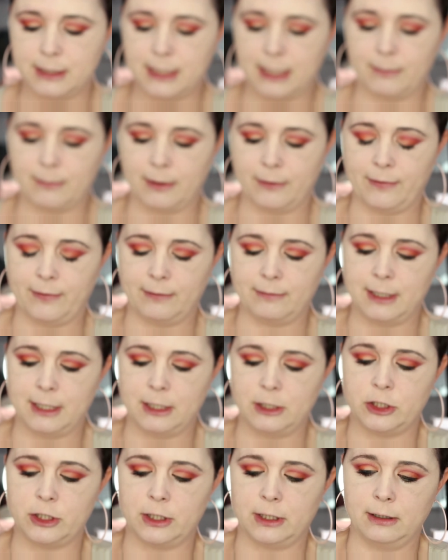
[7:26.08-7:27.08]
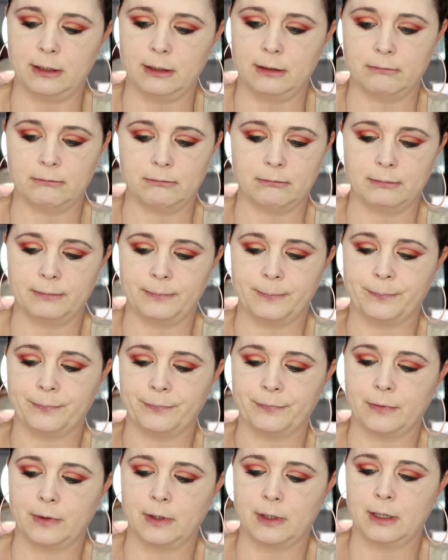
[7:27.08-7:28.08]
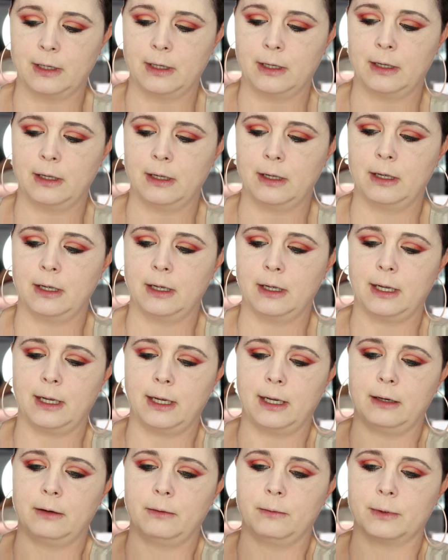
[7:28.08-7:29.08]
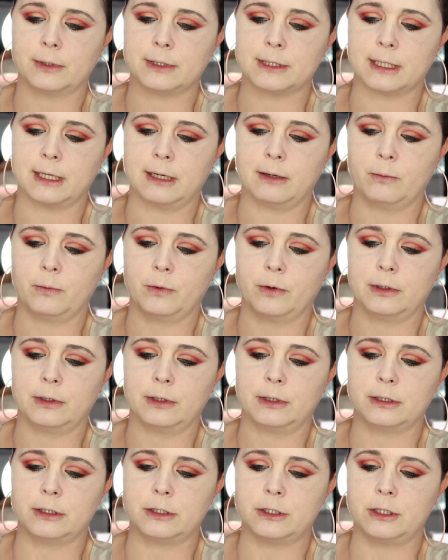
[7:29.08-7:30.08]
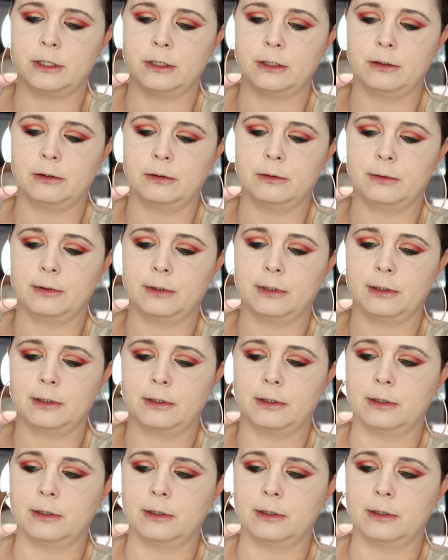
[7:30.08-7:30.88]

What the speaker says: to take my foundation and once again, one, two.